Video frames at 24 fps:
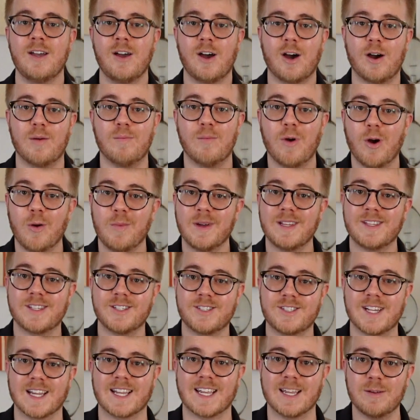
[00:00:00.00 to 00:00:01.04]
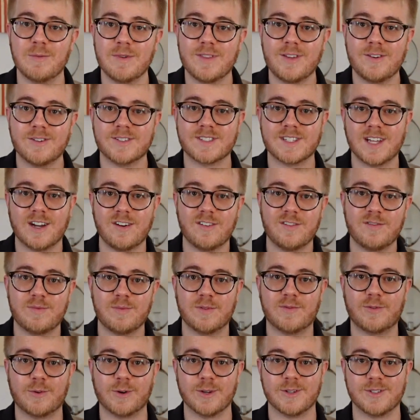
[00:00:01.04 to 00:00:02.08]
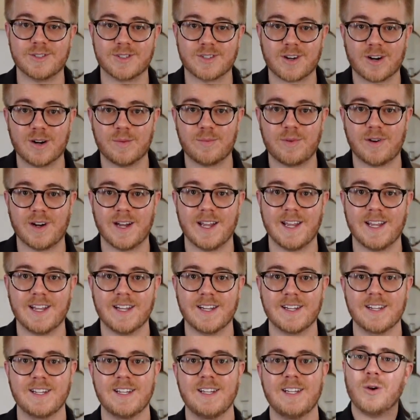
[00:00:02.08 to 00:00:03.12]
a moment to check in with yourself before you start playing.